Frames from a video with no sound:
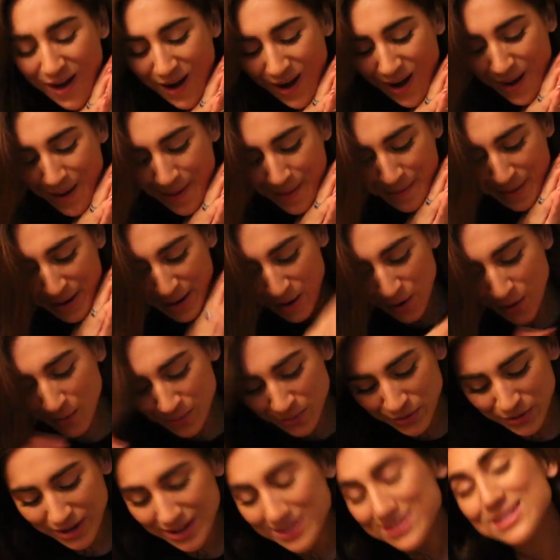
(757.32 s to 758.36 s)
I hope
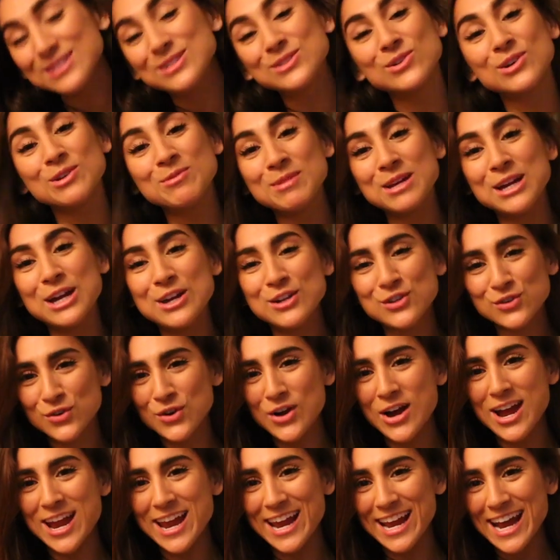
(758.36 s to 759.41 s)
you guys enjoyed me
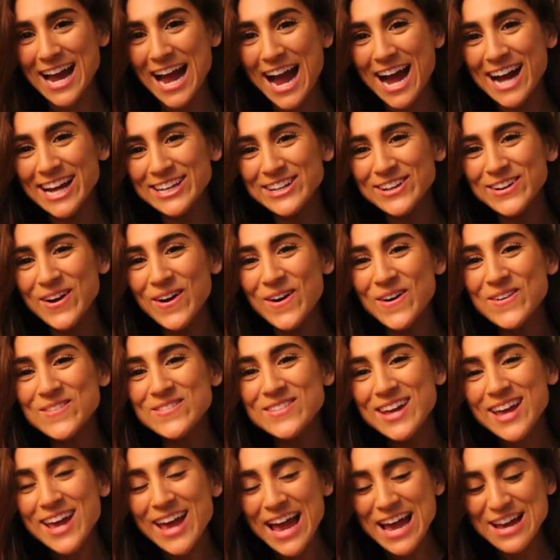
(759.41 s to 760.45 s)
trying
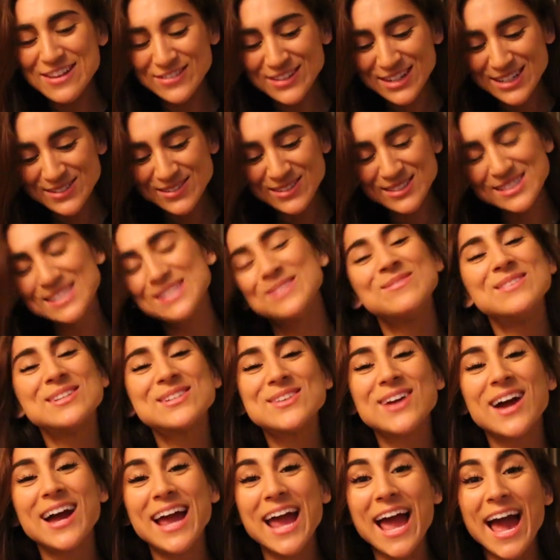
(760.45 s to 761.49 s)
honeycomb. If you guys want to see me
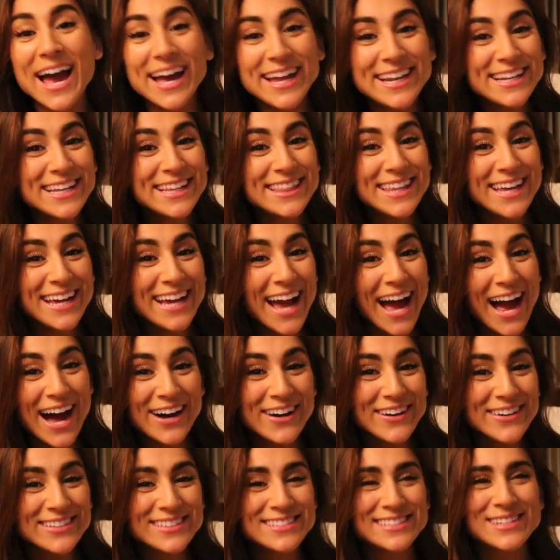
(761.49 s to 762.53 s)
try anything
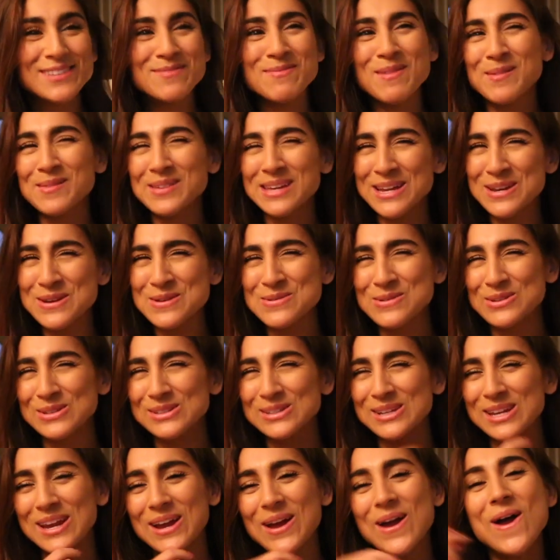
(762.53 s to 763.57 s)
else maybe
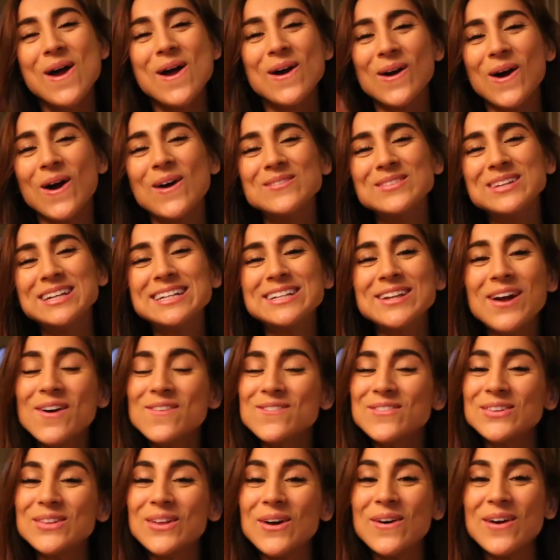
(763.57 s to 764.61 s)
interesting, comment it
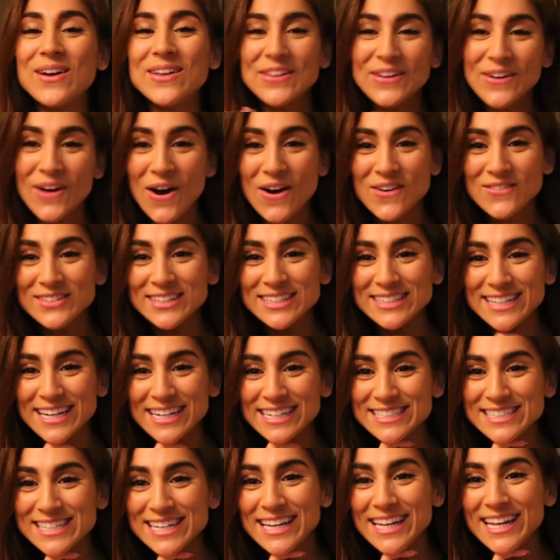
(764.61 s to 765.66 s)
down below in the comment
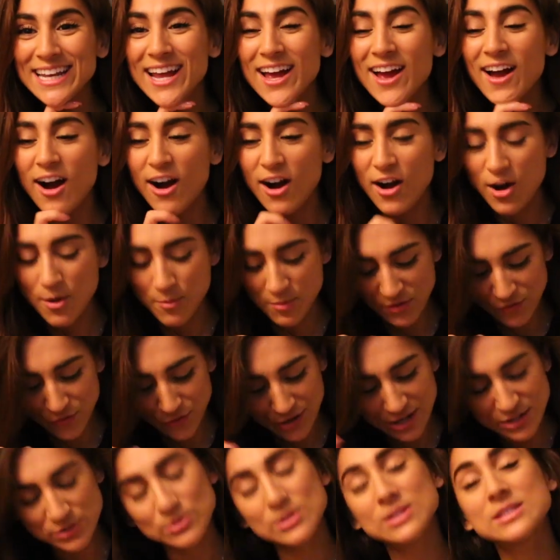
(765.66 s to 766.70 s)
section. If
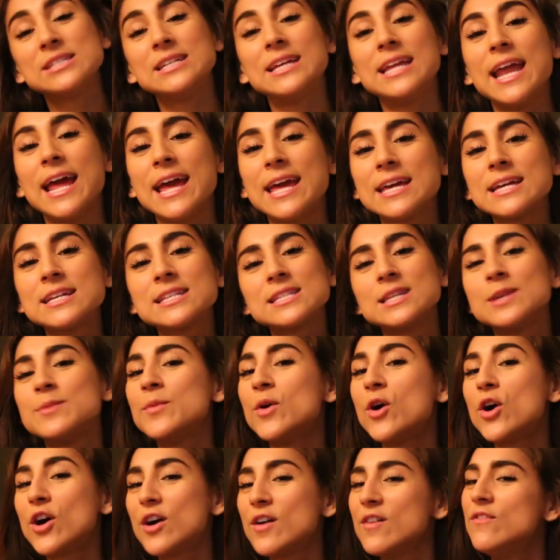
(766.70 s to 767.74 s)
you guys want to see an
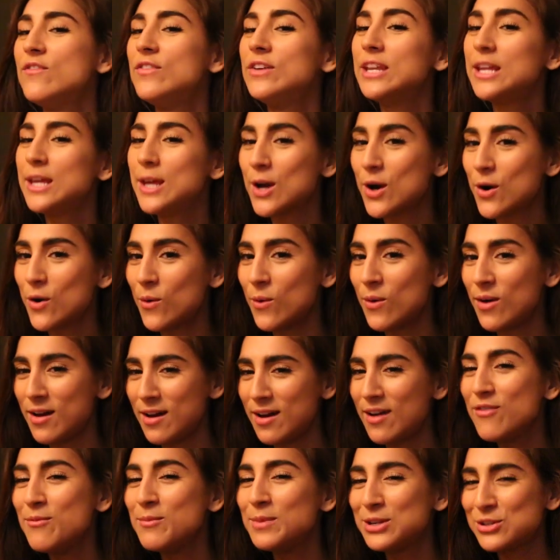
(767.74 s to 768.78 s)
ASMR video
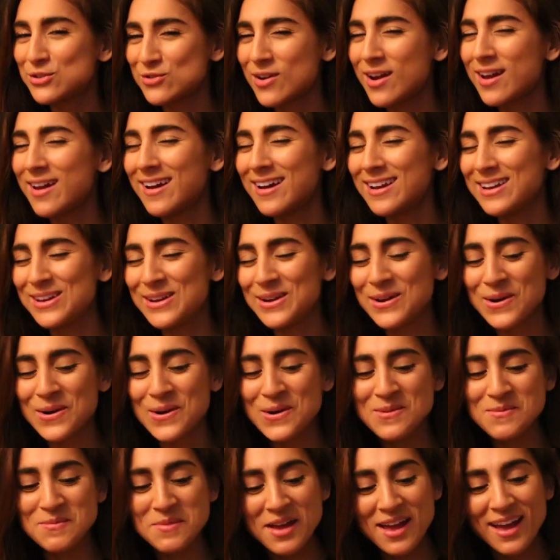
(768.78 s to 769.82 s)
of me trying
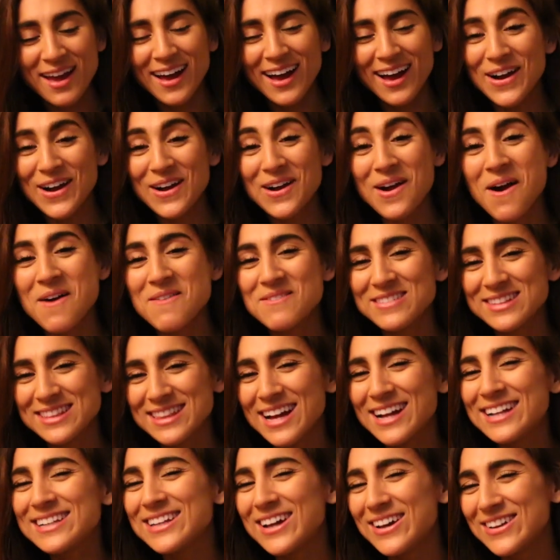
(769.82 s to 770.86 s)
honeycomb, comment
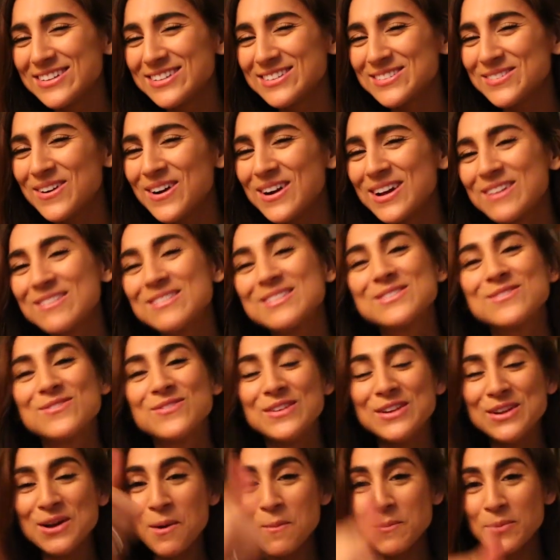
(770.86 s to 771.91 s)
that down as well. Give this
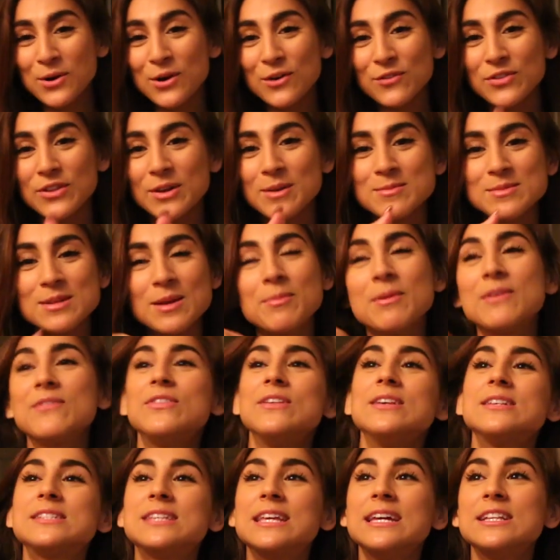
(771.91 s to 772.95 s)
video a big old thumbs up. If
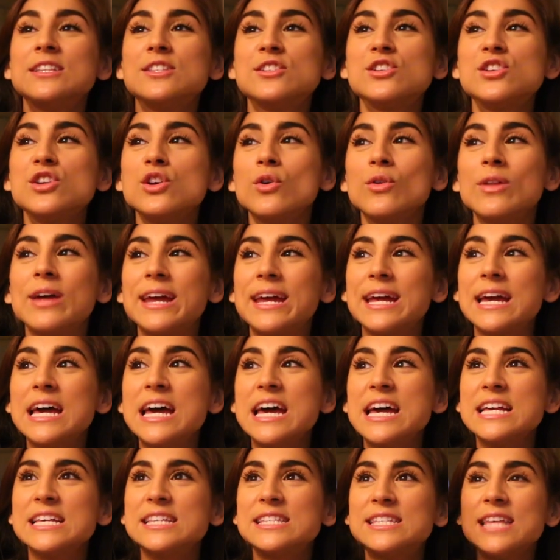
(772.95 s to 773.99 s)
this gets to like
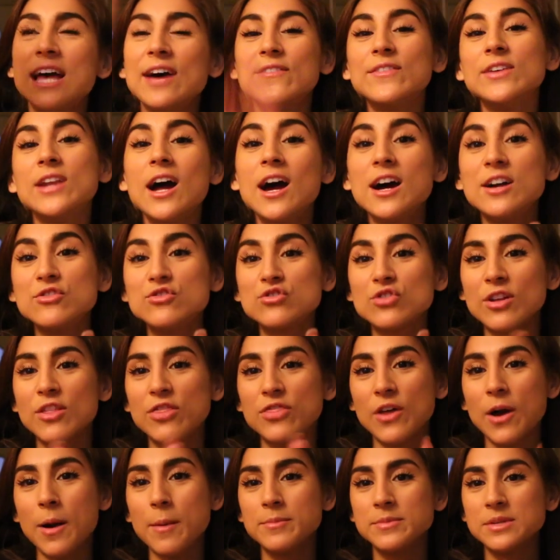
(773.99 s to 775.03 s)

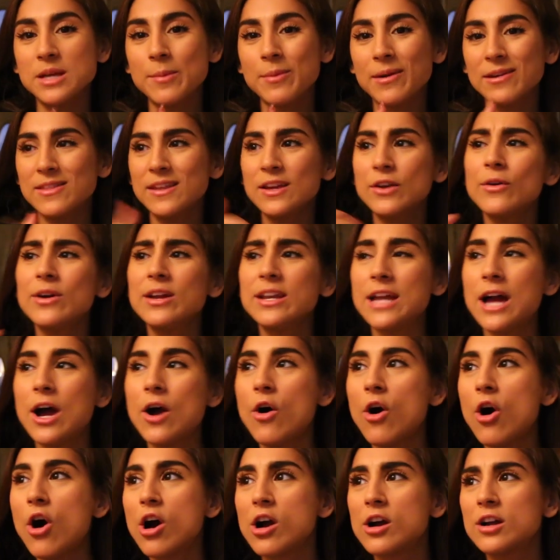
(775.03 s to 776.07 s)
700 thumbs up, I think right
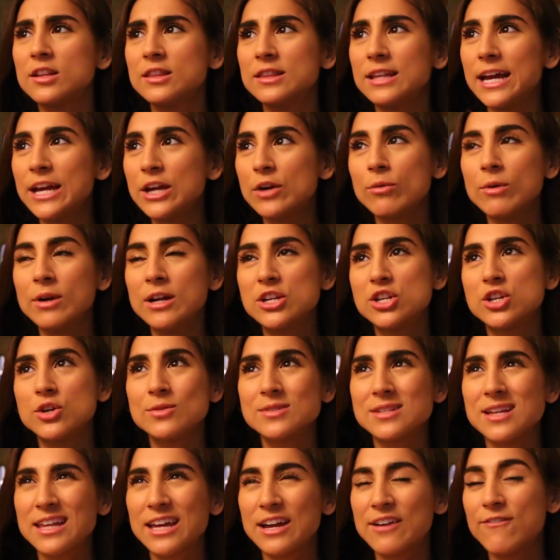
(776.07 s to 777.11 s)
now our like ratio
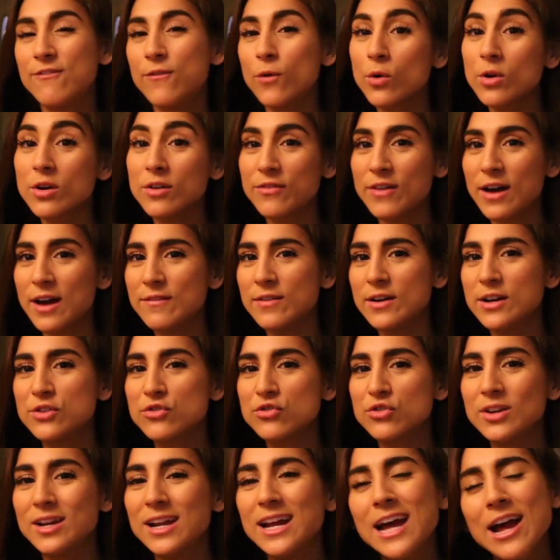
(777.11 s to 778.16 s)
is at like 4 to
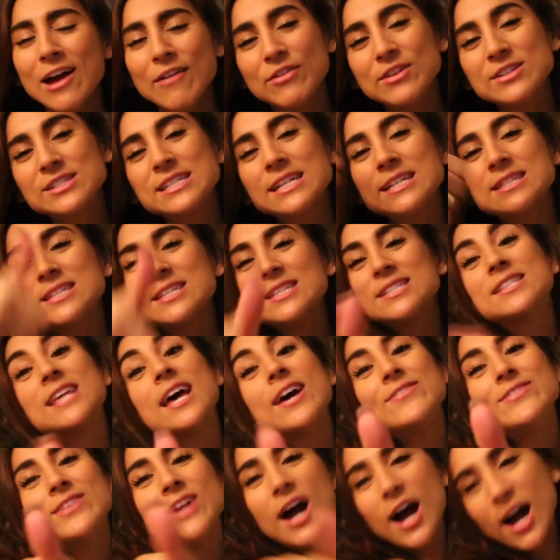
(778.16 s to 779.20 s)
500. This gets to
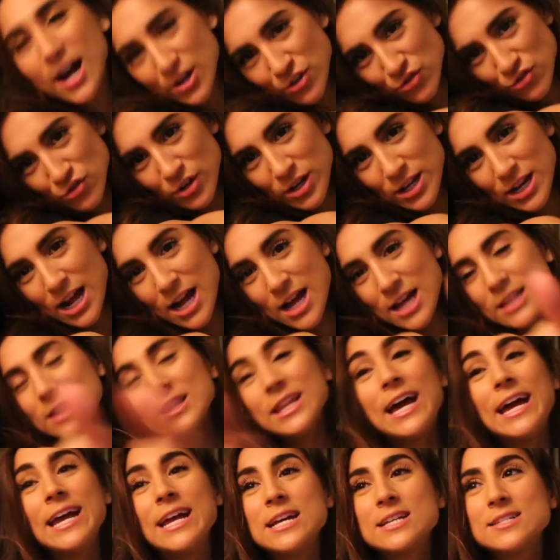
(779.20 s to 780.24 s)
700
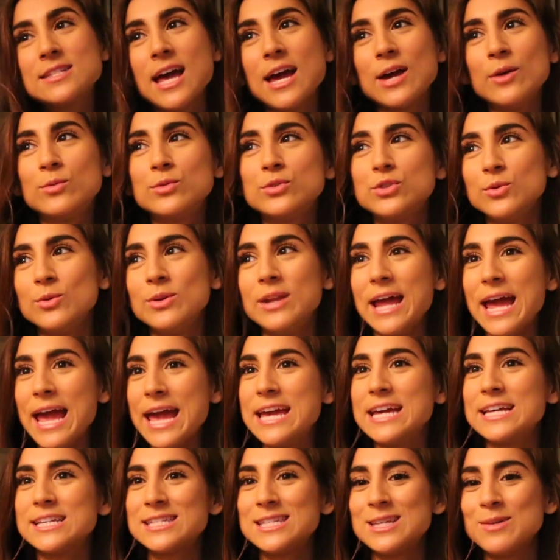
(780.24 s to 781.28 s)
likes, I will do an
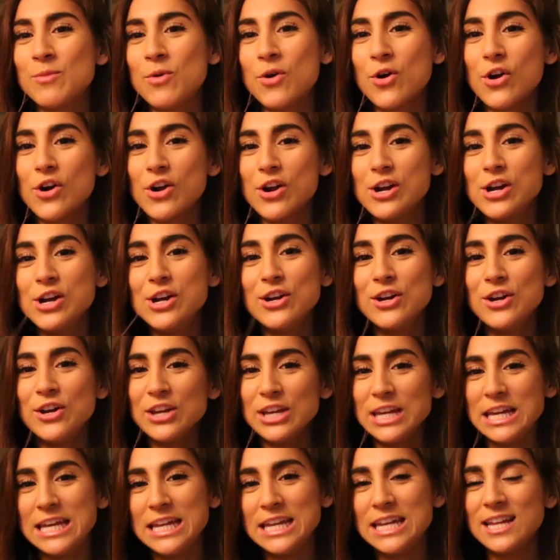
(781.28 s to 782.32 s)
ASMR
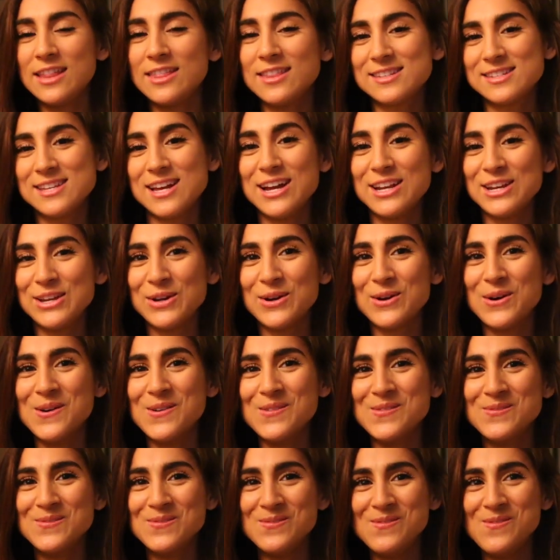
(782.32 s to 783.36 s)
eating this
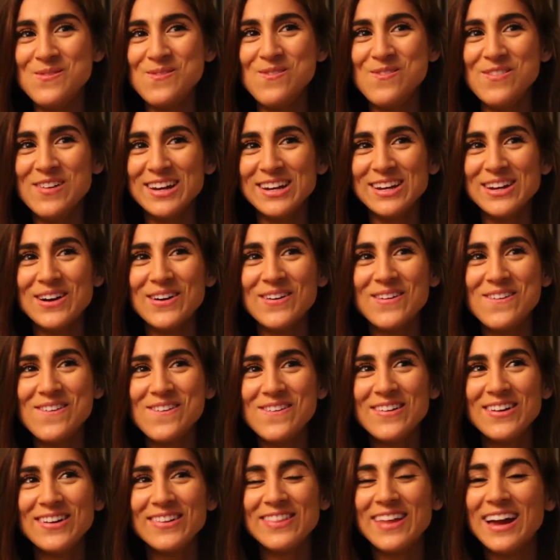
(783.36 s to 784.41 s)
honeycomb video.
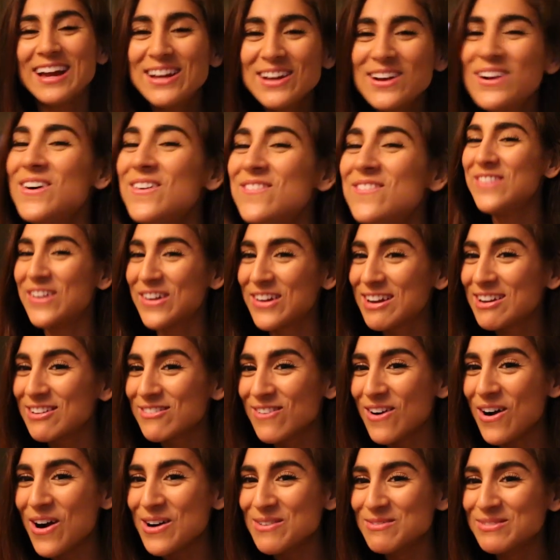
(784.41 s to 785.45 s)
That could very
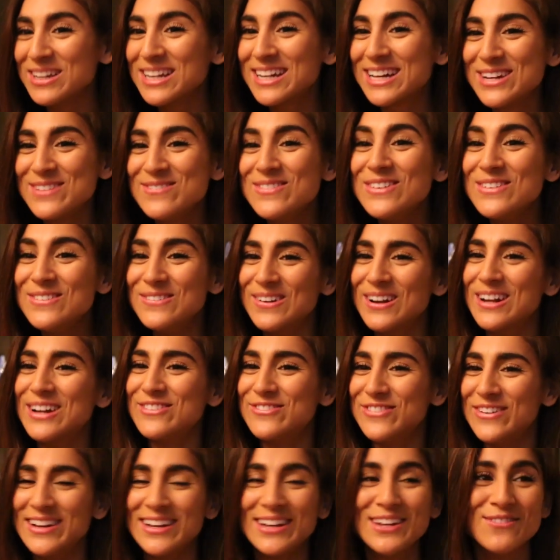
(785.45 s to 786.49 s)
wrong, but it could be very
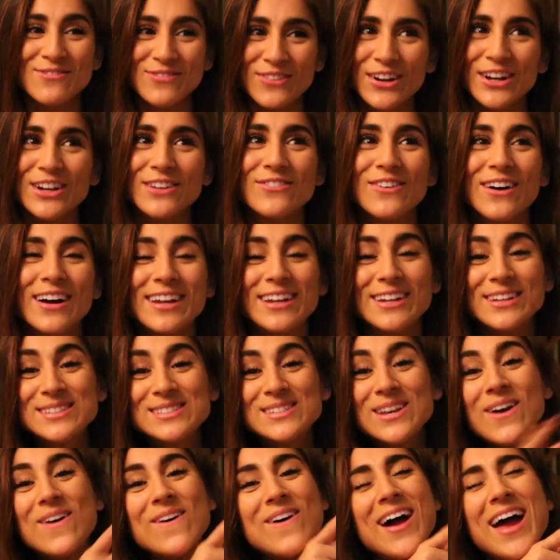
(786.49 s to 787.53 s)
funny and very fun.
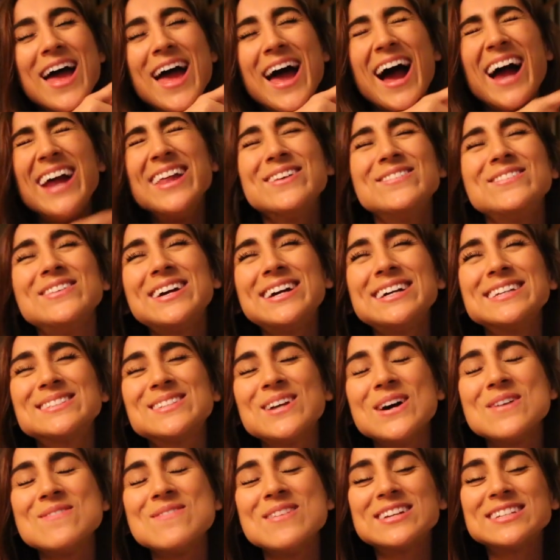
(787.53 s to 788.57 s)
So I love you guys
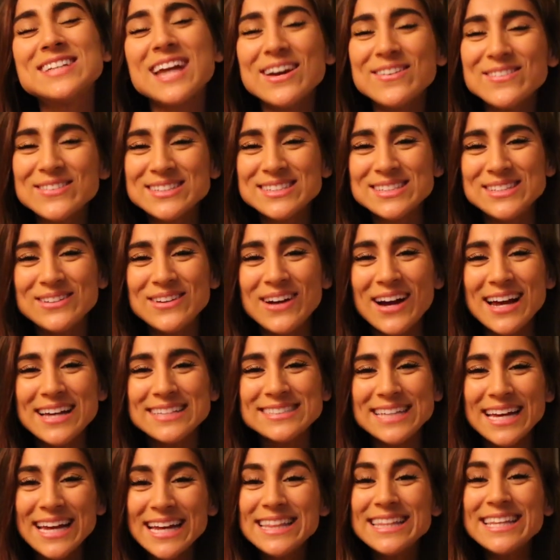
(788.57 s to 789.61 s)
so much. I will see you guys